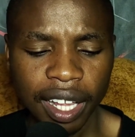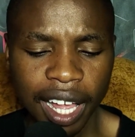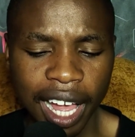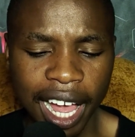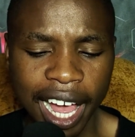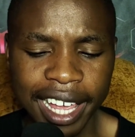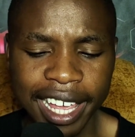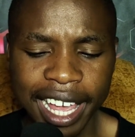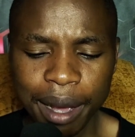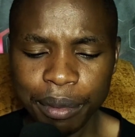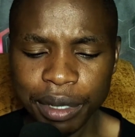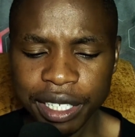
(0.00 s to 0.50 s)

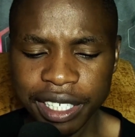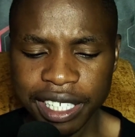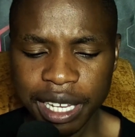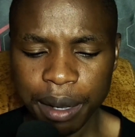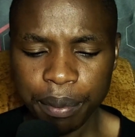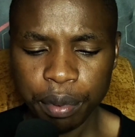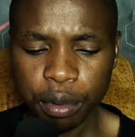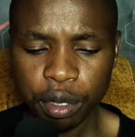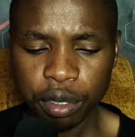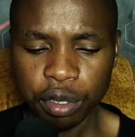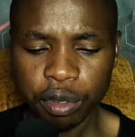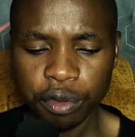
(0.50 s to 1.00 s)
I am in
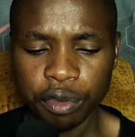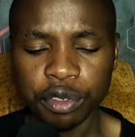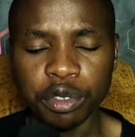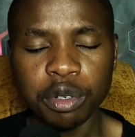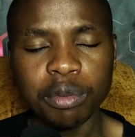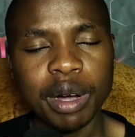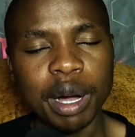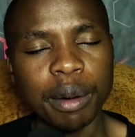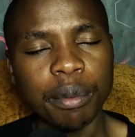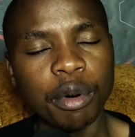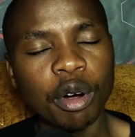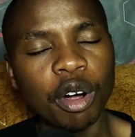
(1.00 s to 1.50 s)
support of
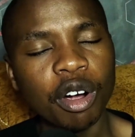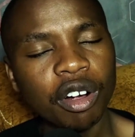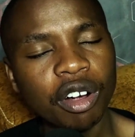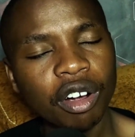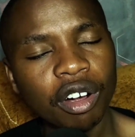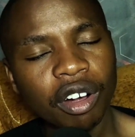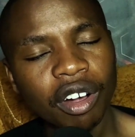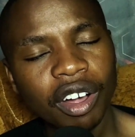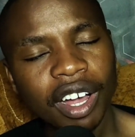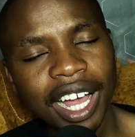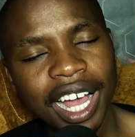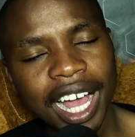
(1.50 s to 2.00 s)
Duma
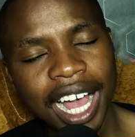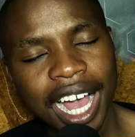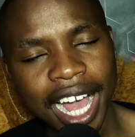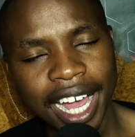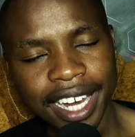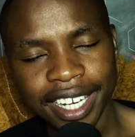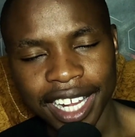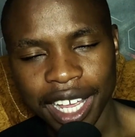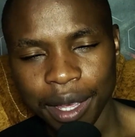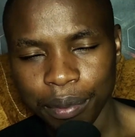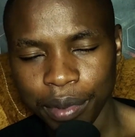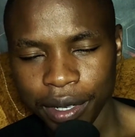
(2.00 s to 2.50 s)
Boko,
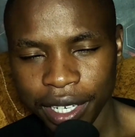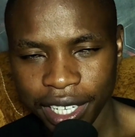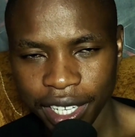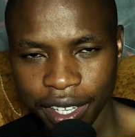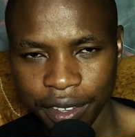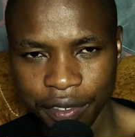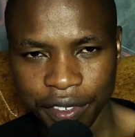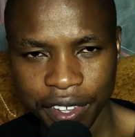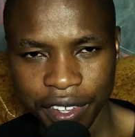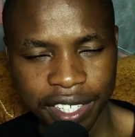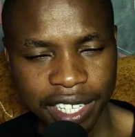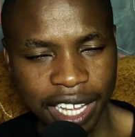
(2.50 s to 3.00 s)
and I
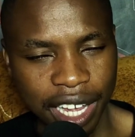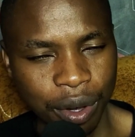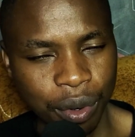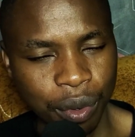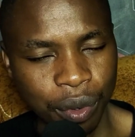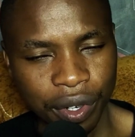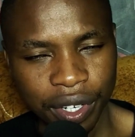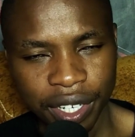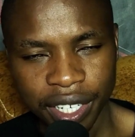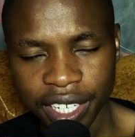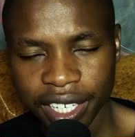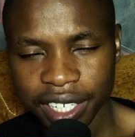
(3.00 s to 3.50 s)
believe he's a
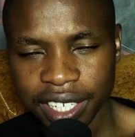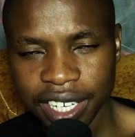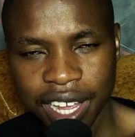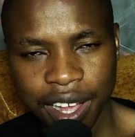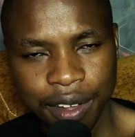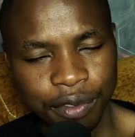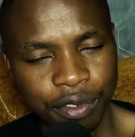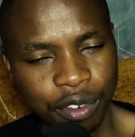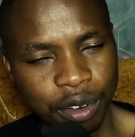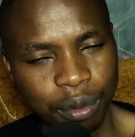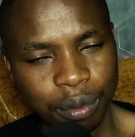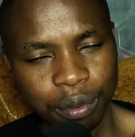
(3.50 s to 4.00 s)
good
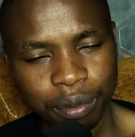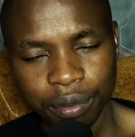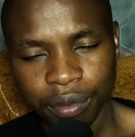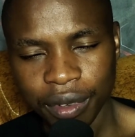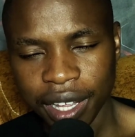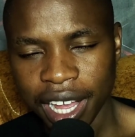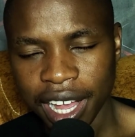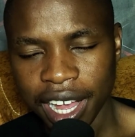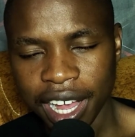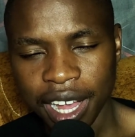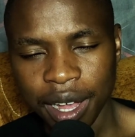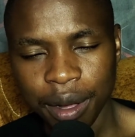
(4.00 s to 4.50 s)
leader from
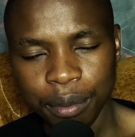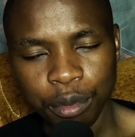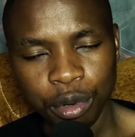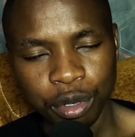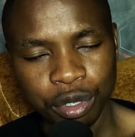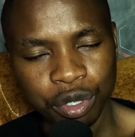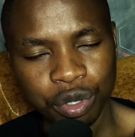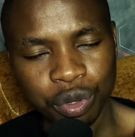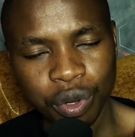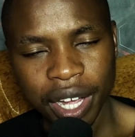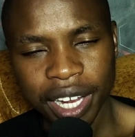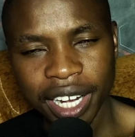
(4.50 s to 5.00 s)

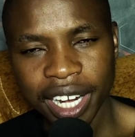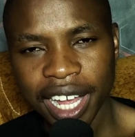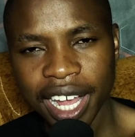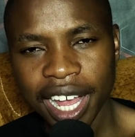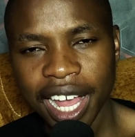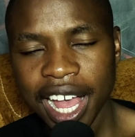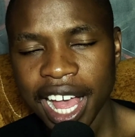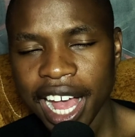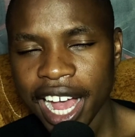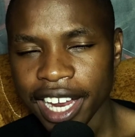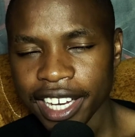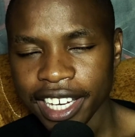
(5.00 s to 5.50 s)
Botswana,
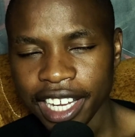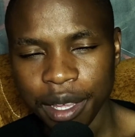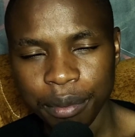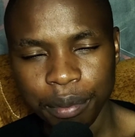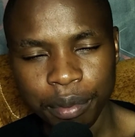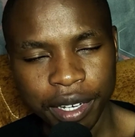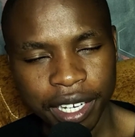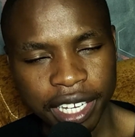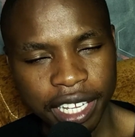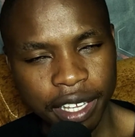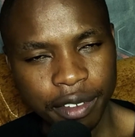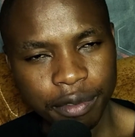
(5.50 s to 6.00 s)
and I
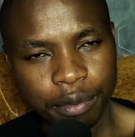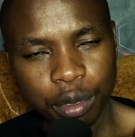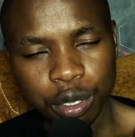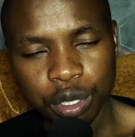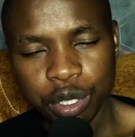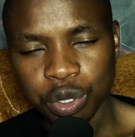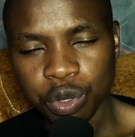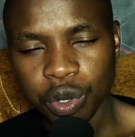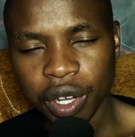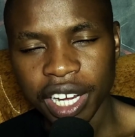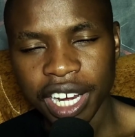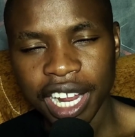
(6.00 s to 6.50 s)
believe
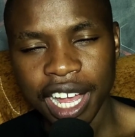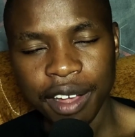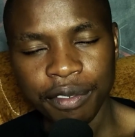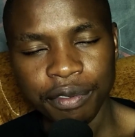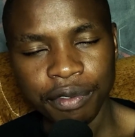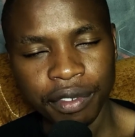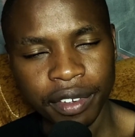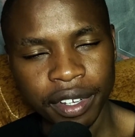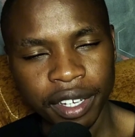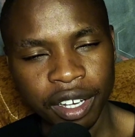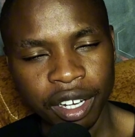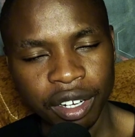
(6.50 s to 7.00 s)
Botswana
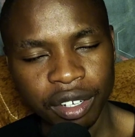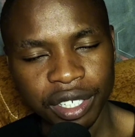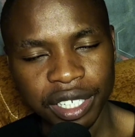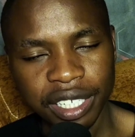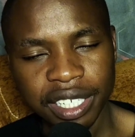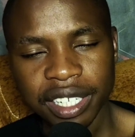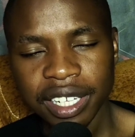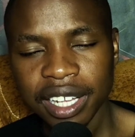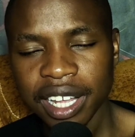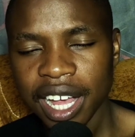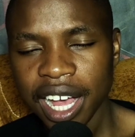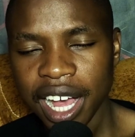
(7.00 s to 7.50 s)
have
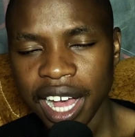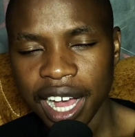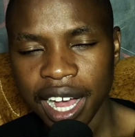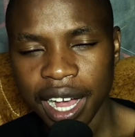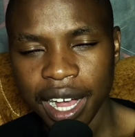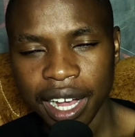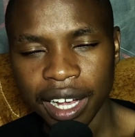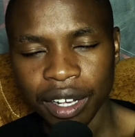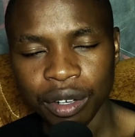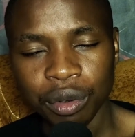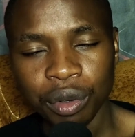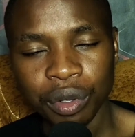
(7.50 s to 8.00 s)
got
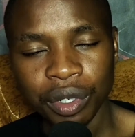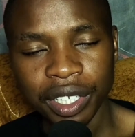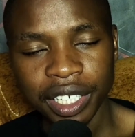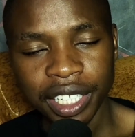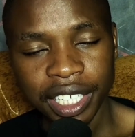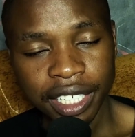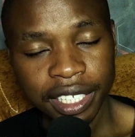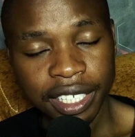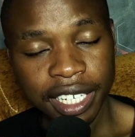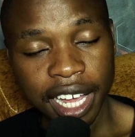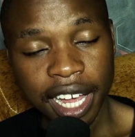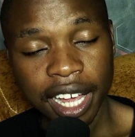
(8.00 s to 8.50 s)
a good
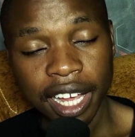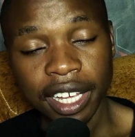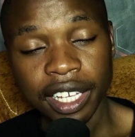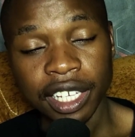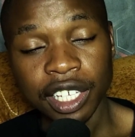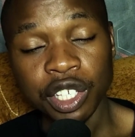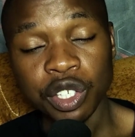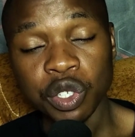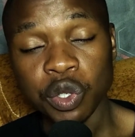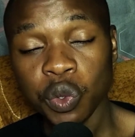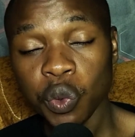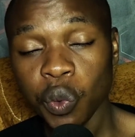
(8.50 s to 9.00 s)
leader.
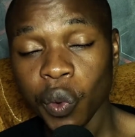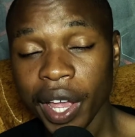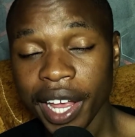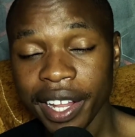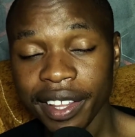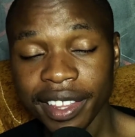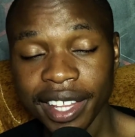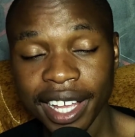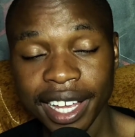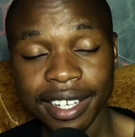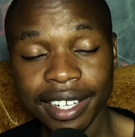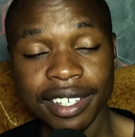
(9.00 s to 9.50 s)
He swear
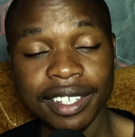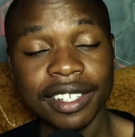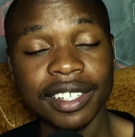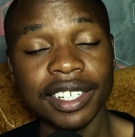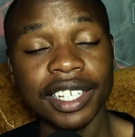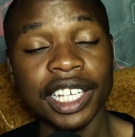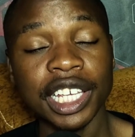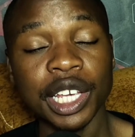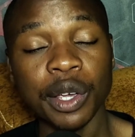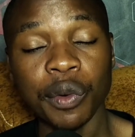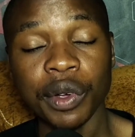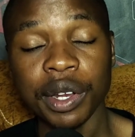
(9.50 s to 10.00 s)
that
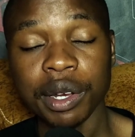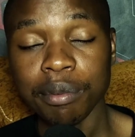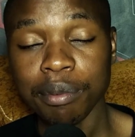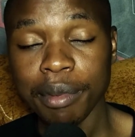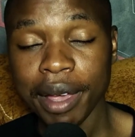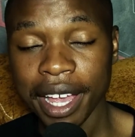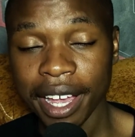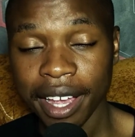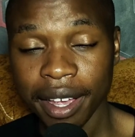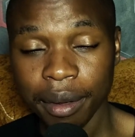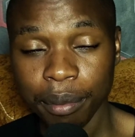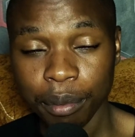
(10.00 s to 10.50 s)
he will
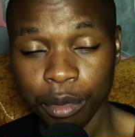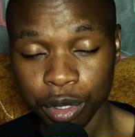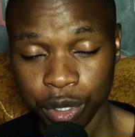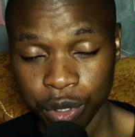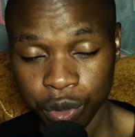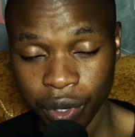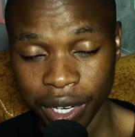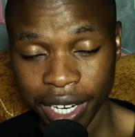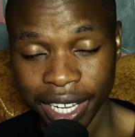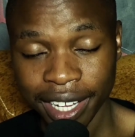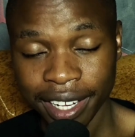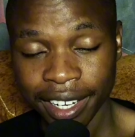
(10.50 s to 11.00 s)
make
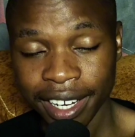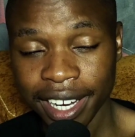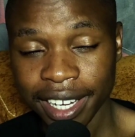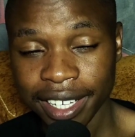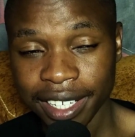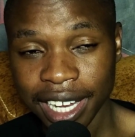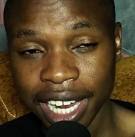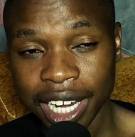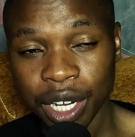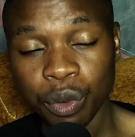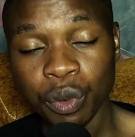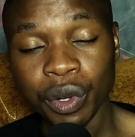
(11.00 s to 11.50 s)
Botswana
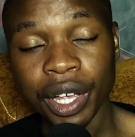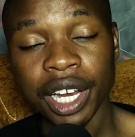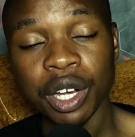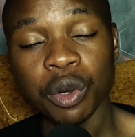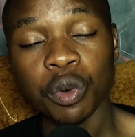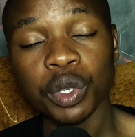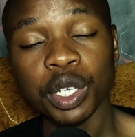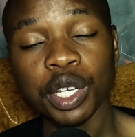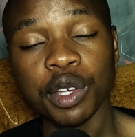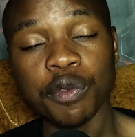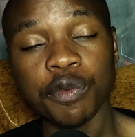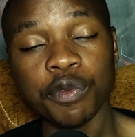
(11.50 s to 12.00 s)
great, and we are
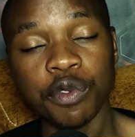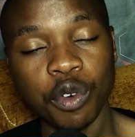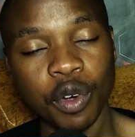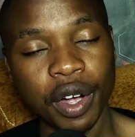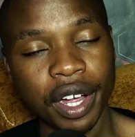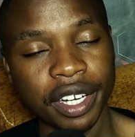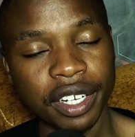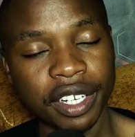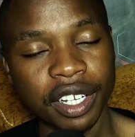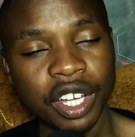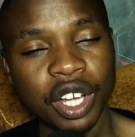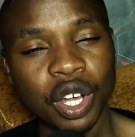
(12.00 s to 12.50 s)
looking
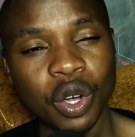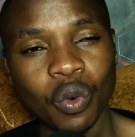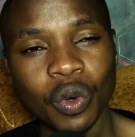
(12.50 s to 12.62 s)
forward.